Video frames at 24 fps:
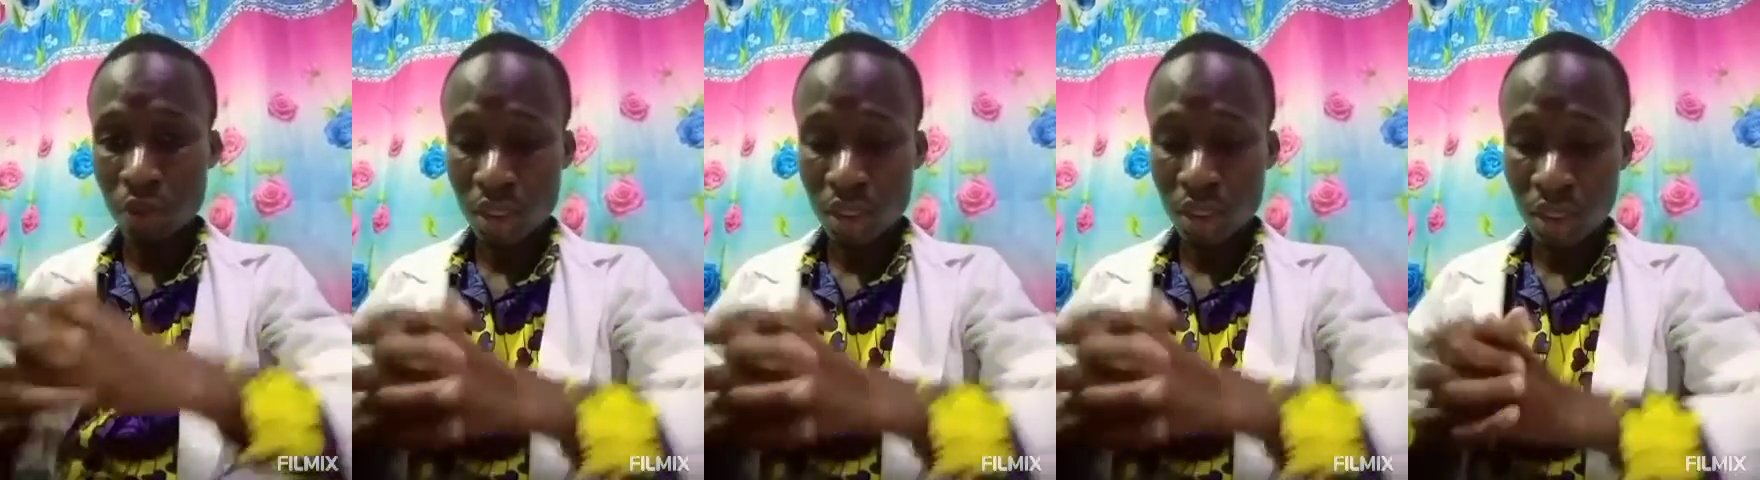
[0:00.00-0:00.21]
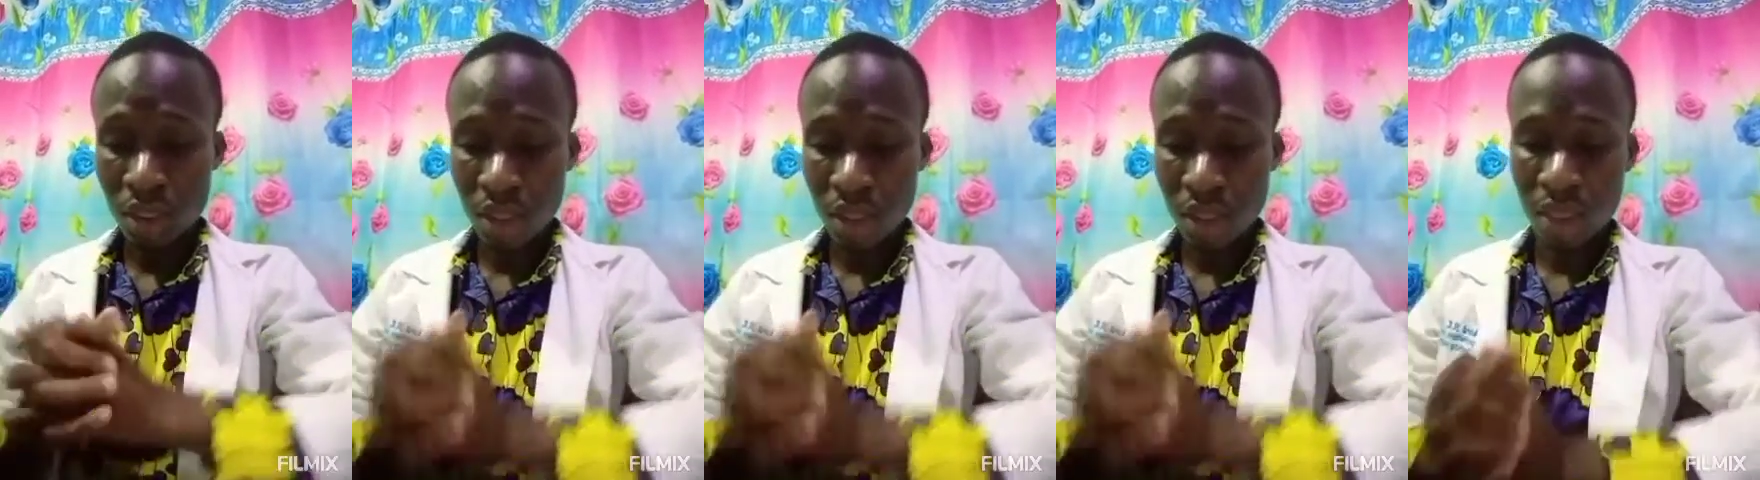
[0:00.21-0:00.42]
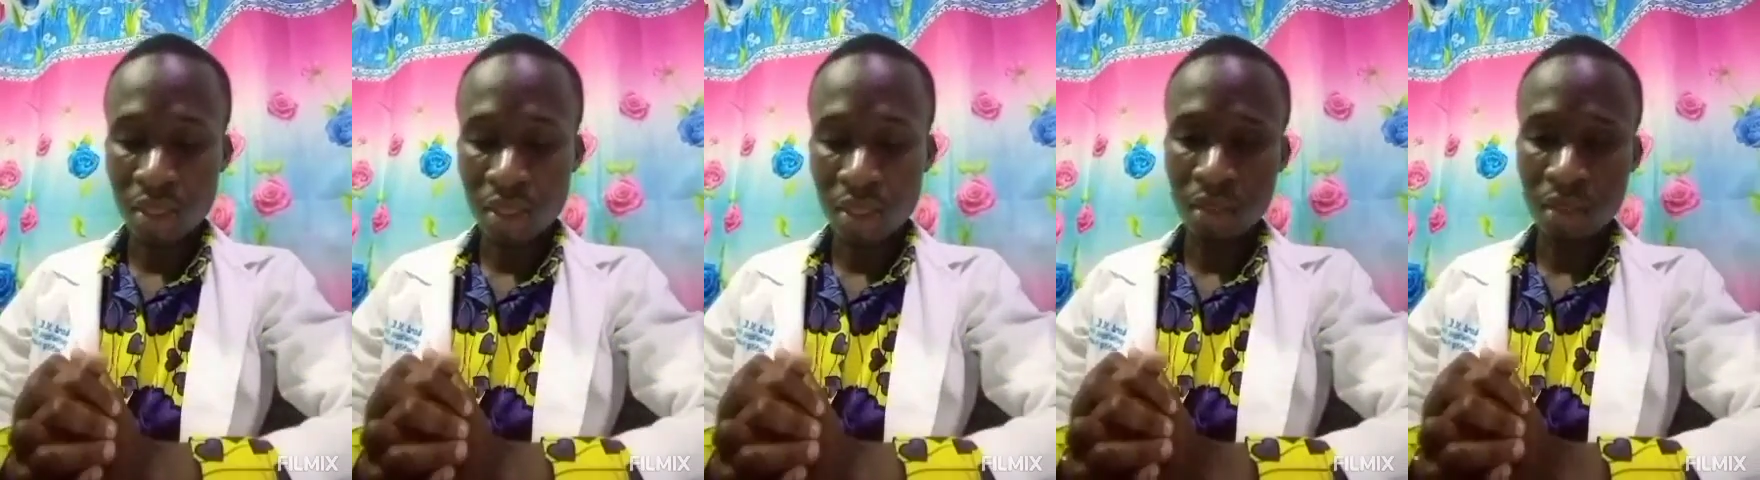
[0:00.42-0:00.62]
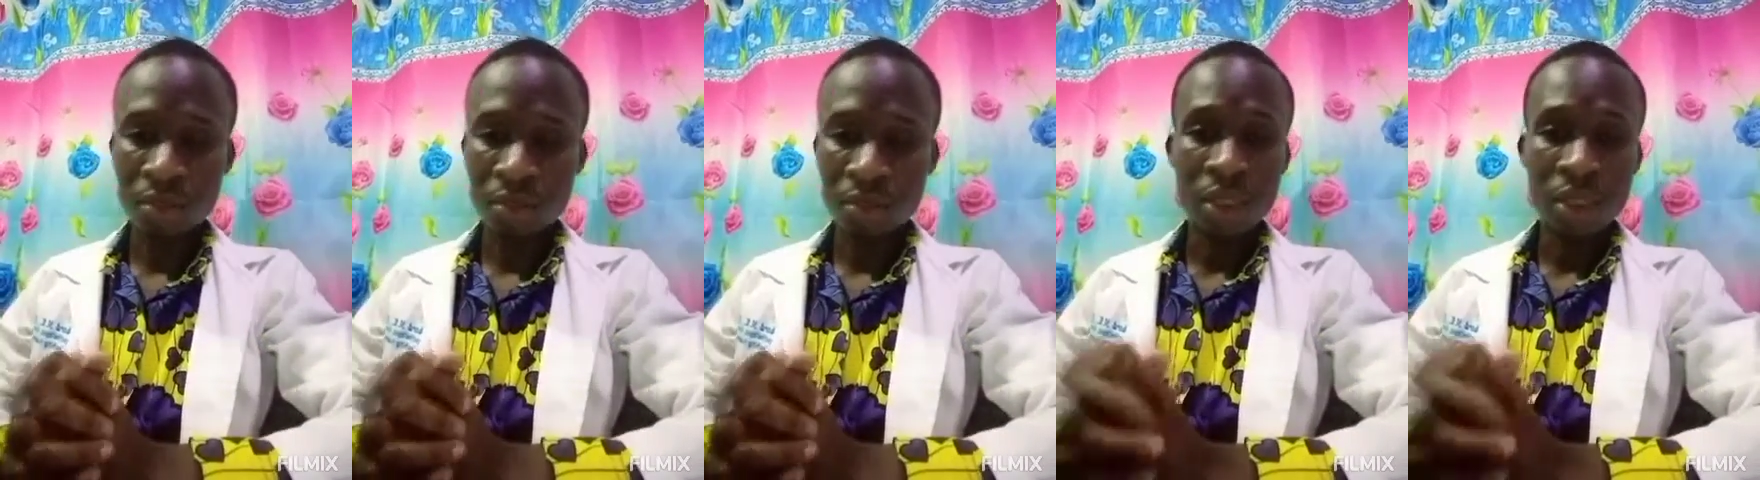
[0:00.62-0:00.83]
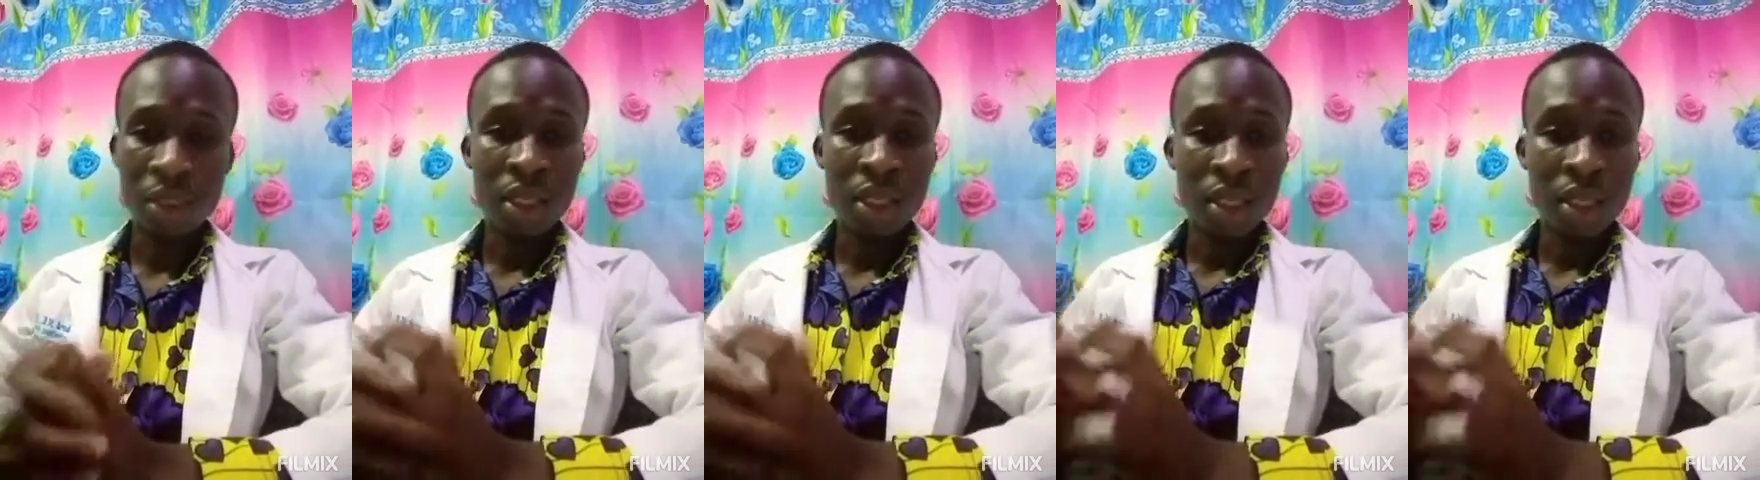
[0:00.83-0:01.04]
motion
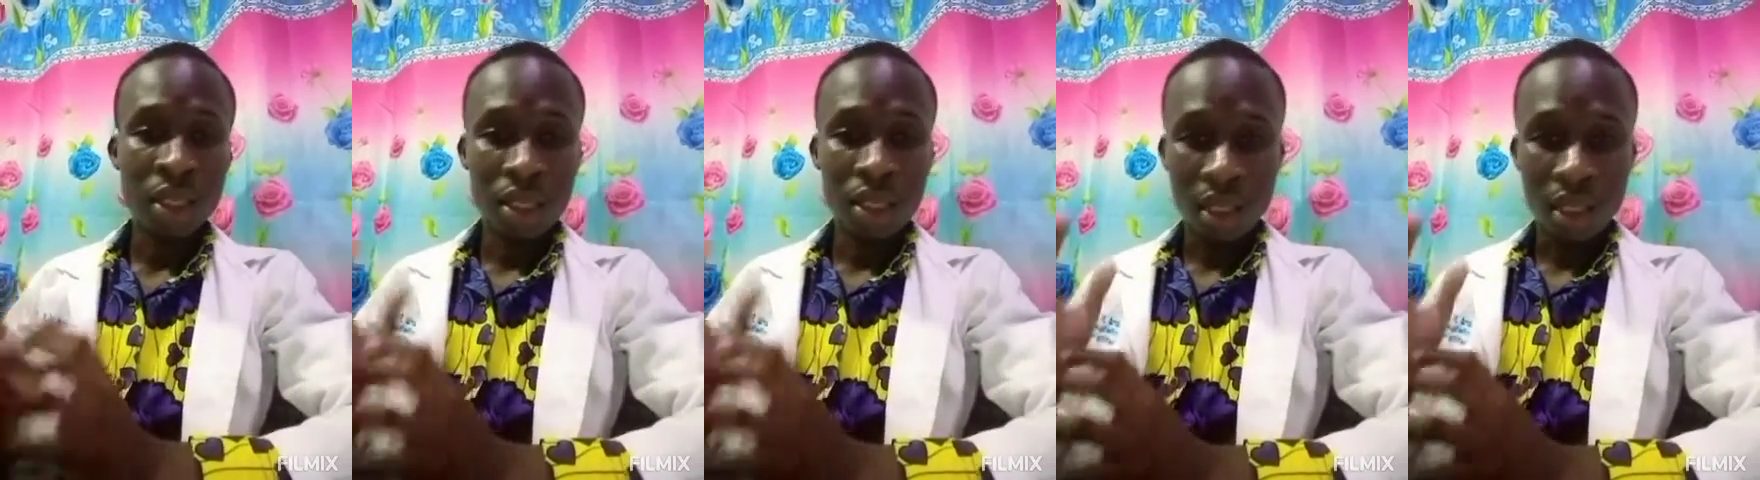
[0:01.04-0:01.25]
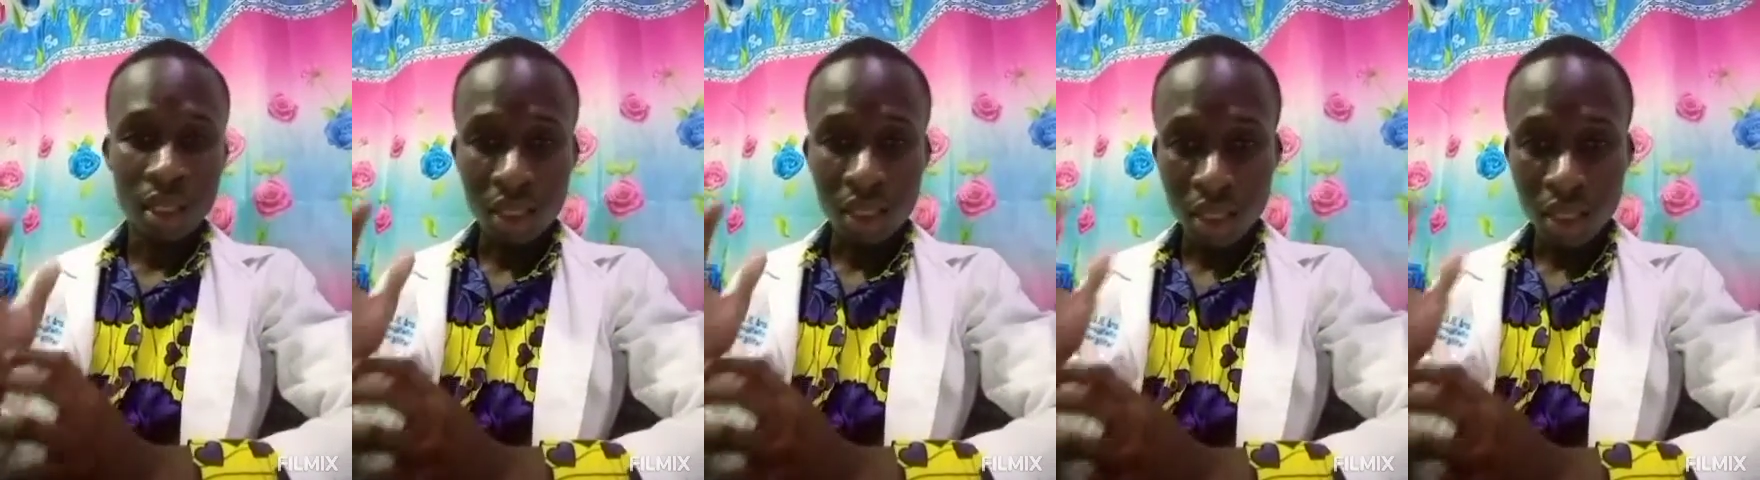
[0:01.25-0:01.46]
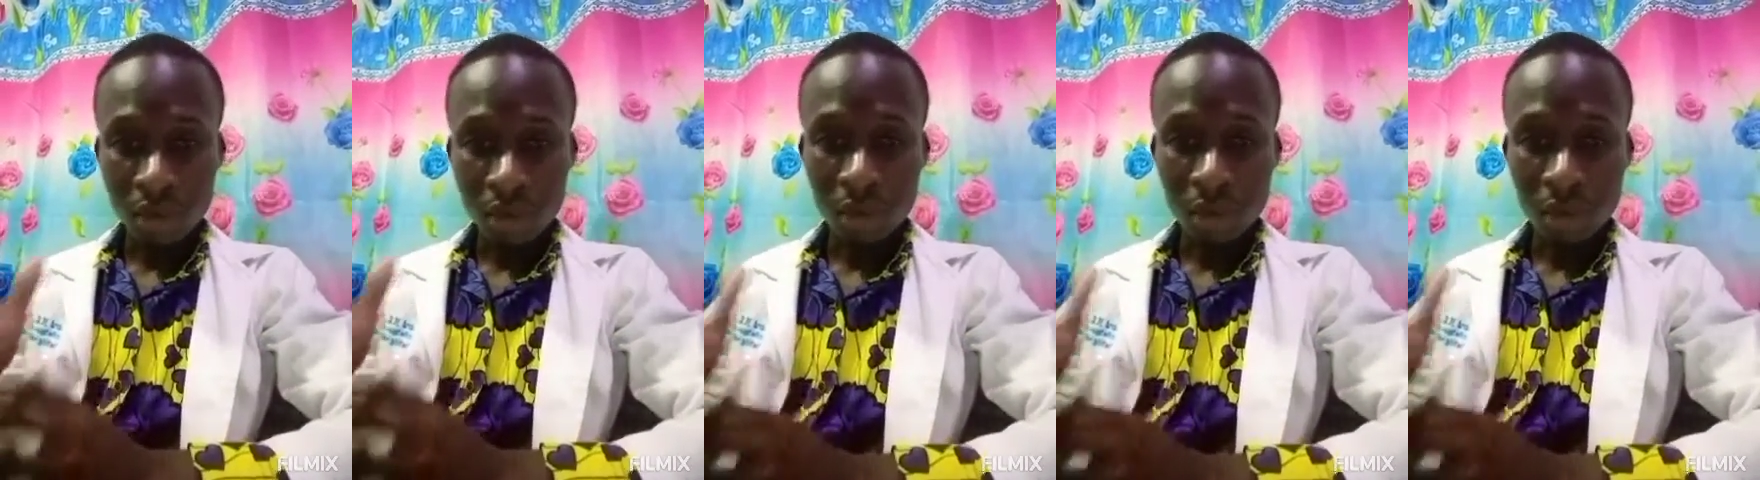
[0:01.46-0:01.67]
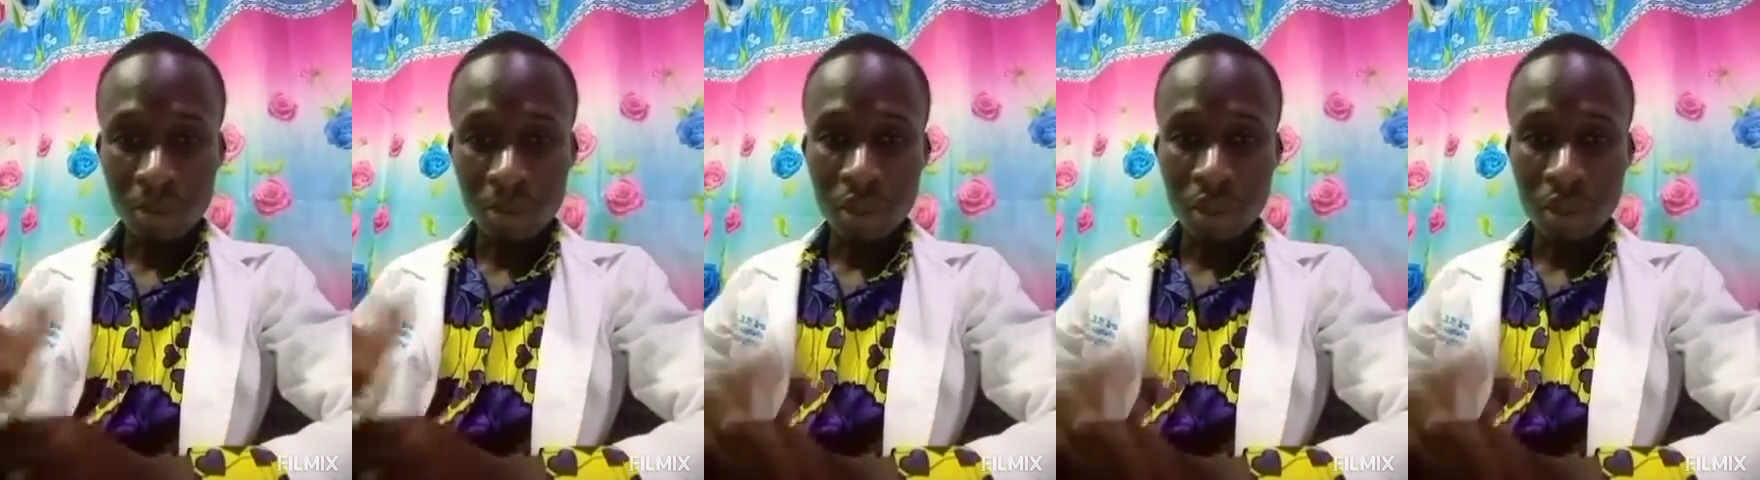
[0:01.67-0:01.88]
exercises. If the